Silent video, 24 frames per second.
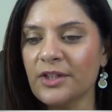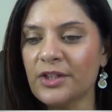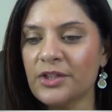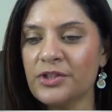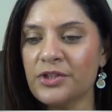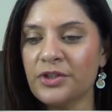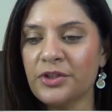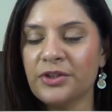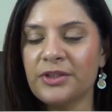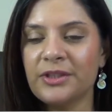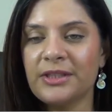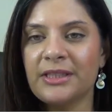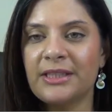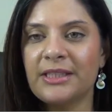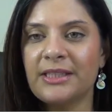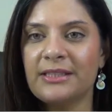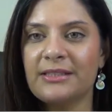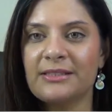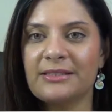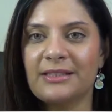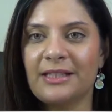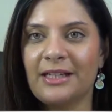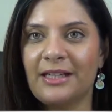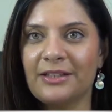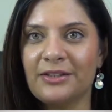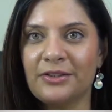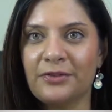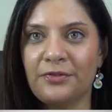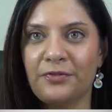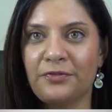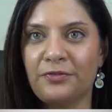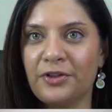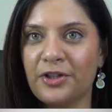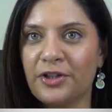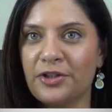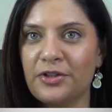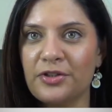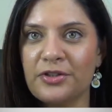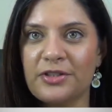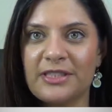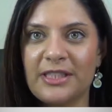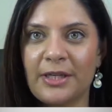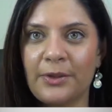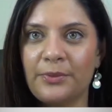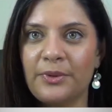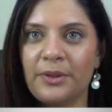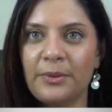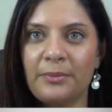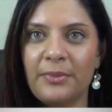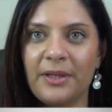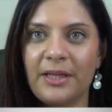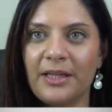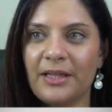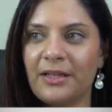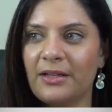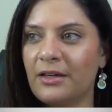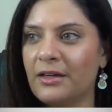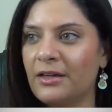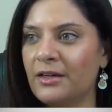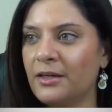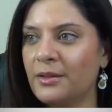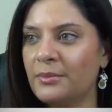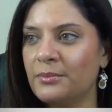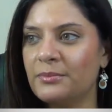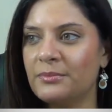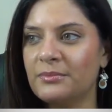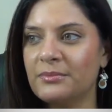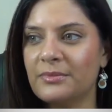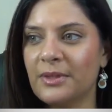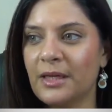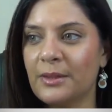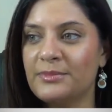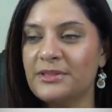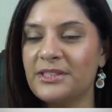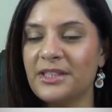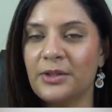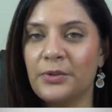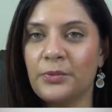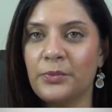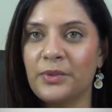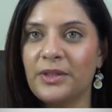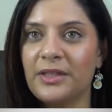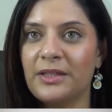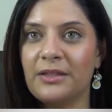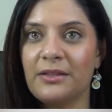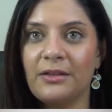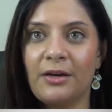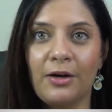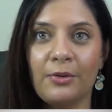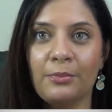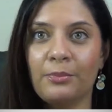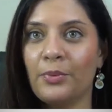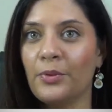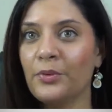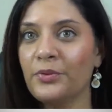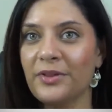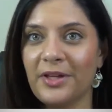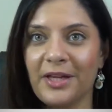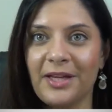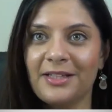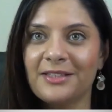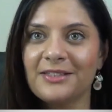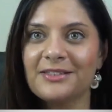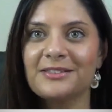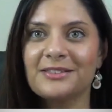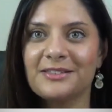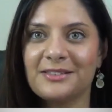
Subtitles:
Certain things like the fritters that we make. I'm saying we on both ends.